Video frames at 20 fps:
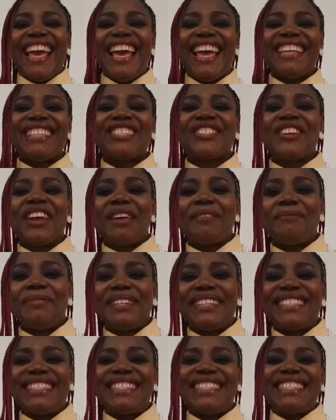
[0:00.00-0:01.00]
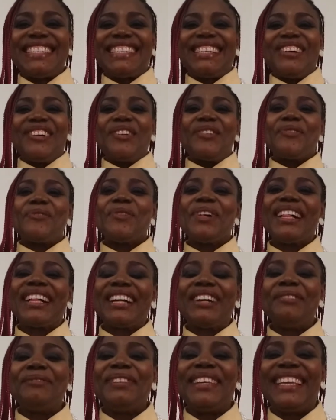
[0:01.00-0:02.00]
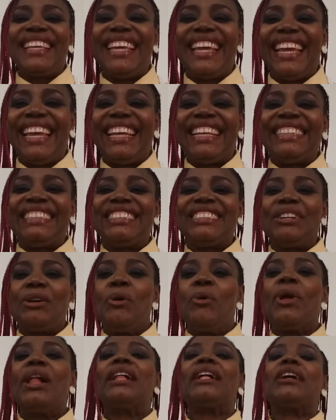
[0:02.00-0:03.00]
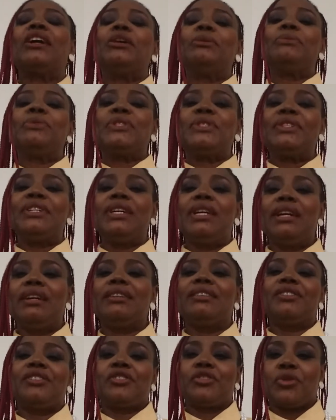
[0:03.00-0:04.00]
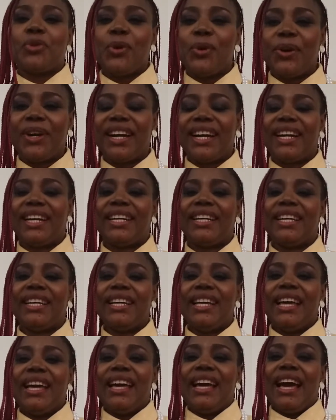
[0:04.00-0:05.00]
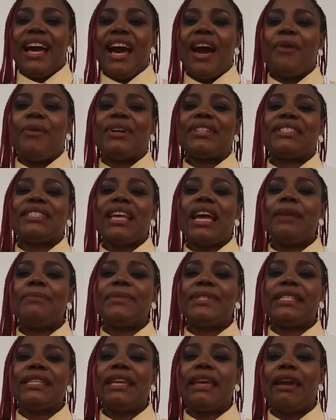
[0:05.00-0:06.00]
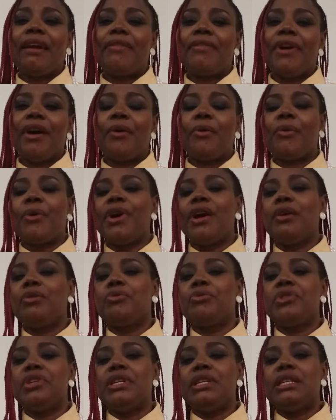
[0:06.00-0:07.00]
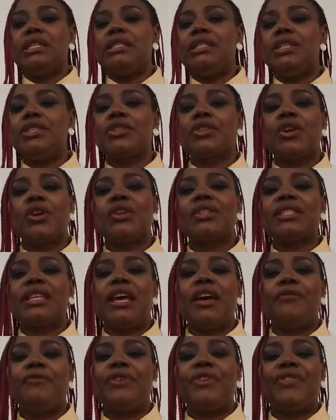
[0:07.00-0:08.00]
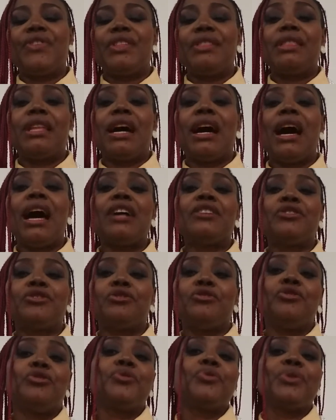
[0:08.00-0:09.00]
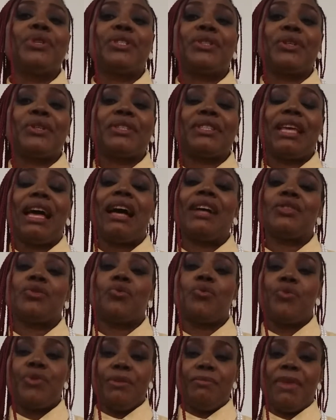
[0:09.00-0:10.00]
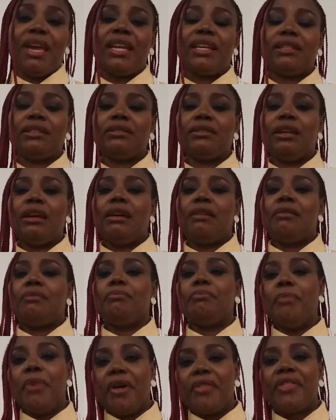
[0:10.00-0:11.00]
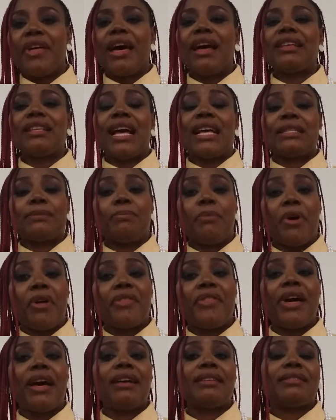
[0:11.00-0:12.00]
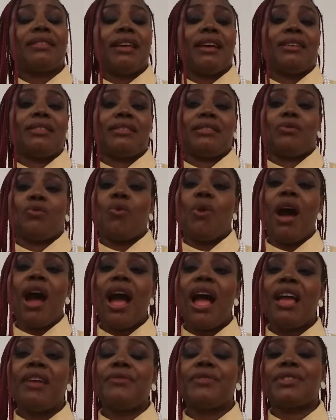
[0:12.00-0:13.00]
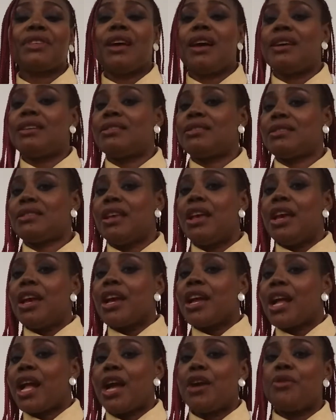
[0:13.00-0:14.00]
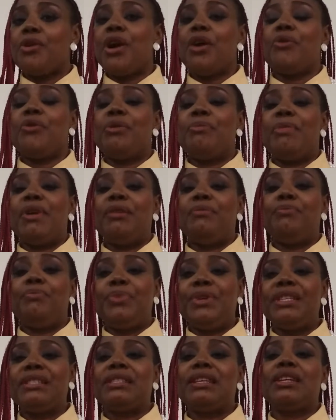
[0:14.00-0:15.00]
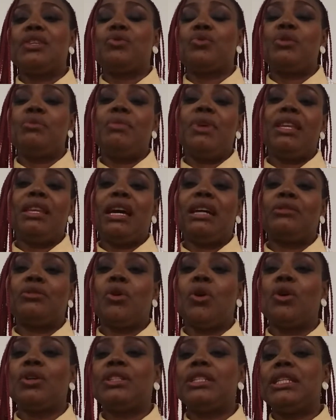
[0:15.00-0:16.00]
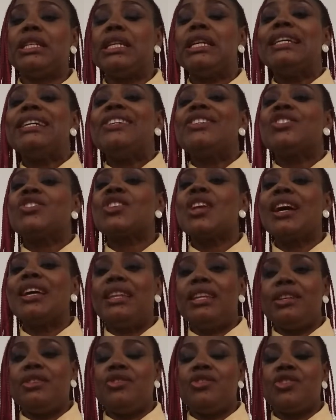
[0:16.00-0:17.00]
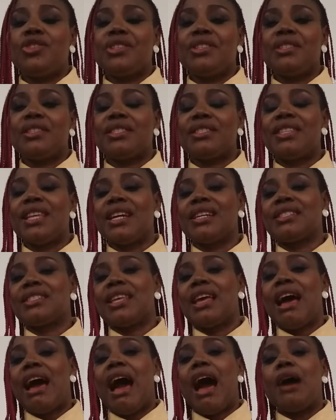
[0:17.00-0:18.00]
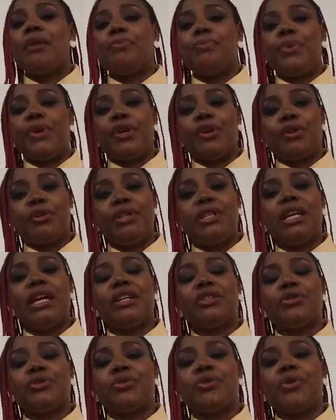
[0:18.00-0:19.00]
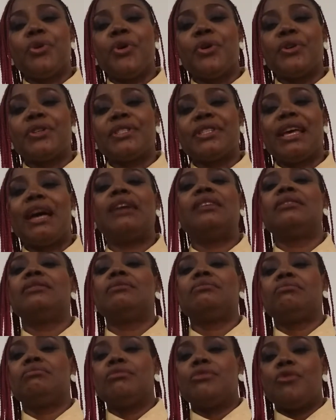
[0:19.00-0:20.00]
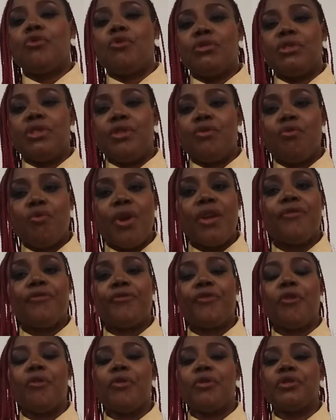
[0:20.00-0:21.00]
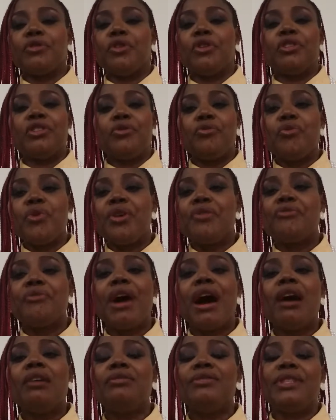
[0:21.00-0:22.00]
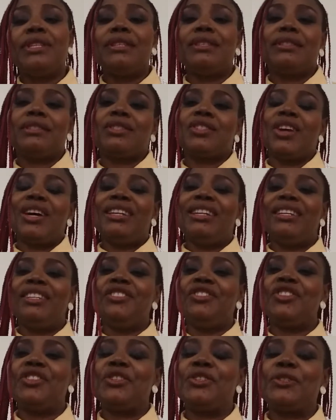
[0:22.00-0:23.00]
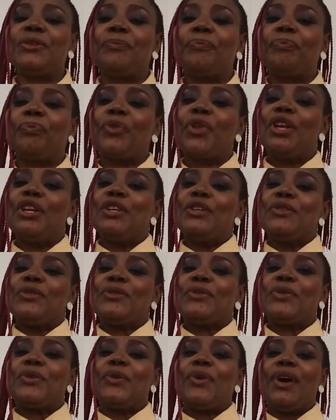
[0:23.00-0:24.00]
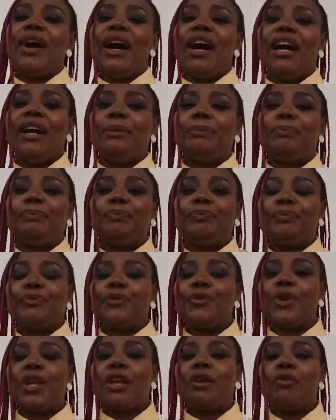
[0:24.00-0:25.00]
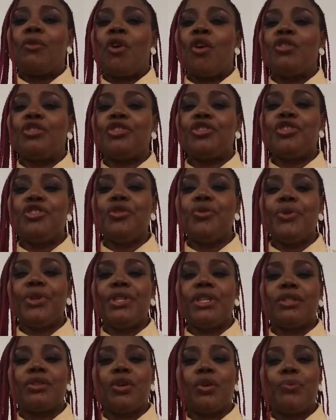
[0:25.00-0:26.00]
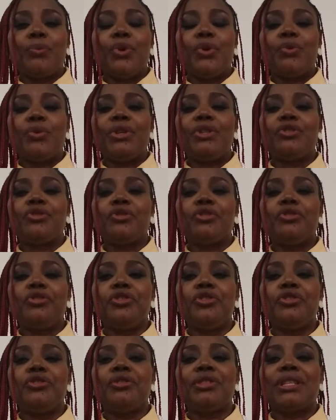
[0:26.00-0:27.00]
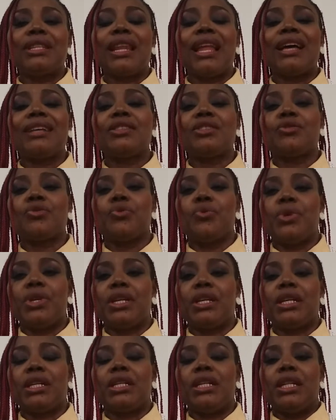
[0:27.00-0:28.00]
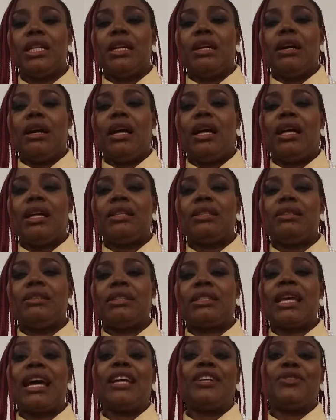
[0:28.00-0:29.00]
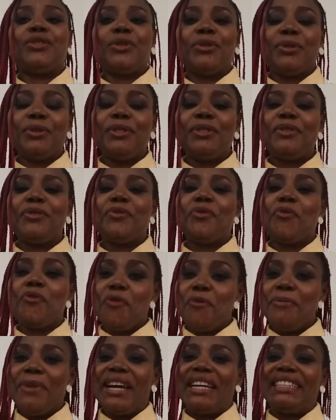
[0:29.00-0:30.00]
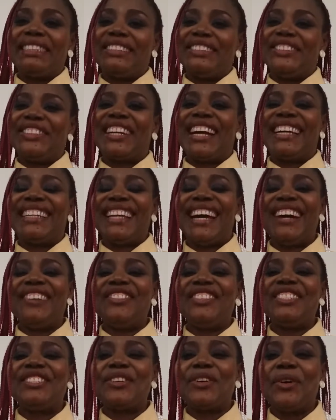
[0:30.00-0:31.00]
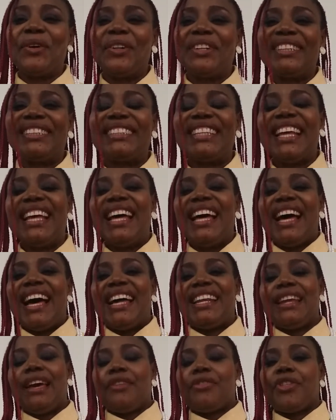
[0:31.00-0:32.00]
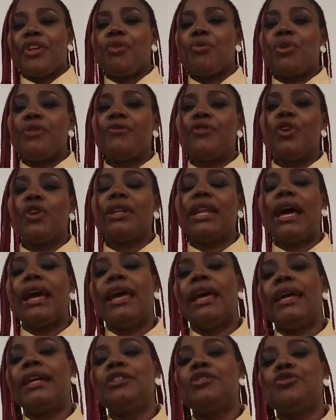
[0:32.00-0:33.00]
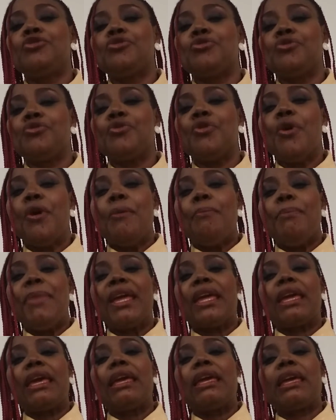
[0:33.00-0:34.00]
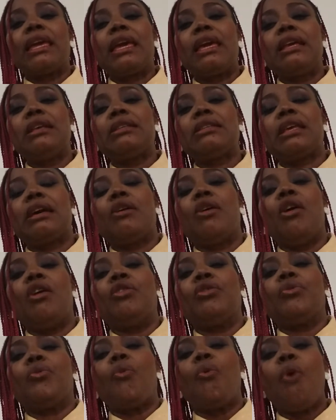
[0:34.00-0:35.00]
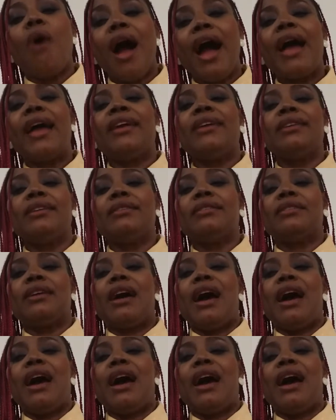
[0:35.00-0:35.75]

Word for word: Hey Thrivers, welcome again. Welcome to Girls Talk, our time together where we discuss everything that has to do with us as women, mother, as mothers, as wives, as career women, business women, and all the challenges that are peculiar to us and the way forward or the way around these challenges. So um, we continue with the topic we introduced last week, Uh, titled Woman, You Can Have It All. And I think we've gone ahead to make a case on why